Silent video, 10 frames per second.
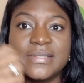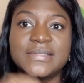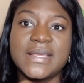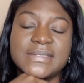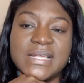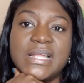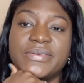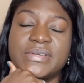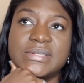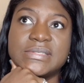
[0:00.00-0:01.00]
tech
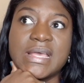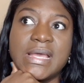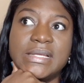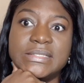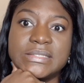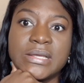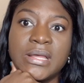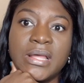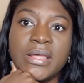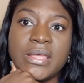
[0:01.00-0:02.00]
salaries and
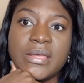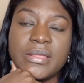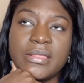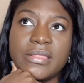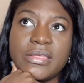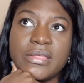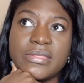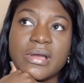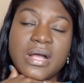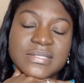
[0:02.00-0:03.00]

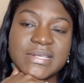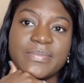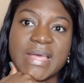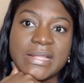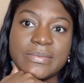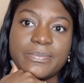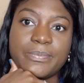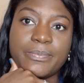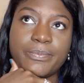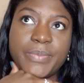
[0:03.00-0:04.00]
the concept that
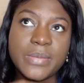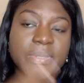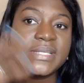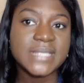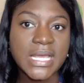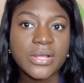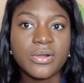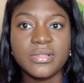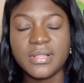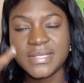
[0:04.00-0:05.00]
people in tech
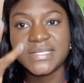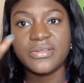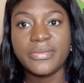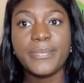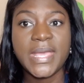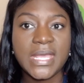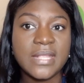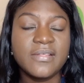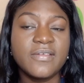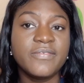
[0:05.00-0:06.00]
are not necessarily
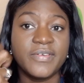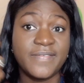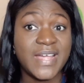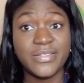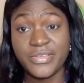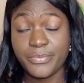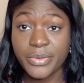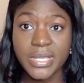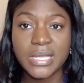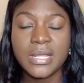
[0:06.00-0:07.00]
paid for the value they
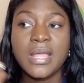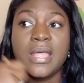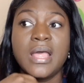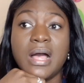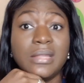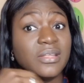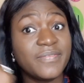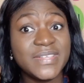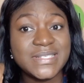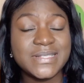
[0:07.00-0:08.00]
bring. A lot
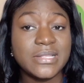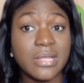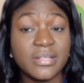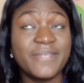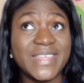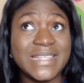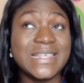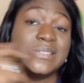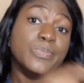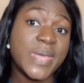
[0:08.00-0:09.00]
of it
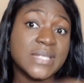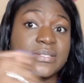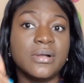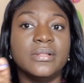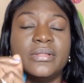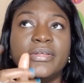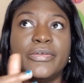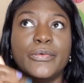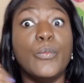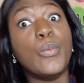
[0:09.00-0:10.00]
is based on
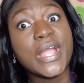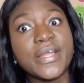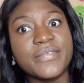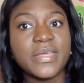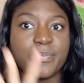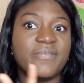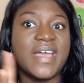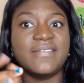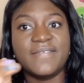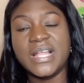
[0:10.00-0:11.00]
where they
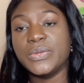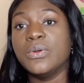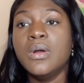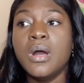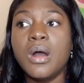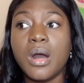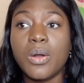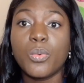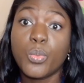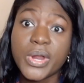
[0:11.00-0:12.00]
provide value
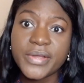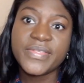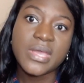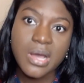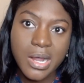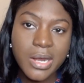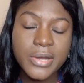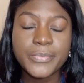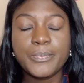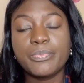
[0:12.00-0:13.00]
or where they
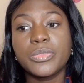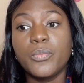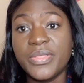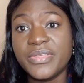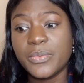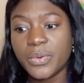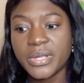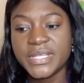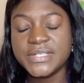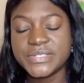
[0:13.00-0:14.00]
are when they're
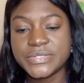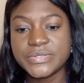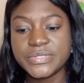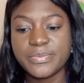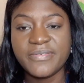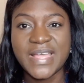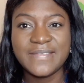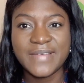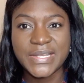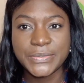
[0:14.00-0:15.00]
working to provide
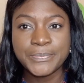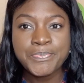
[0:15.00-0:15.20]
the value.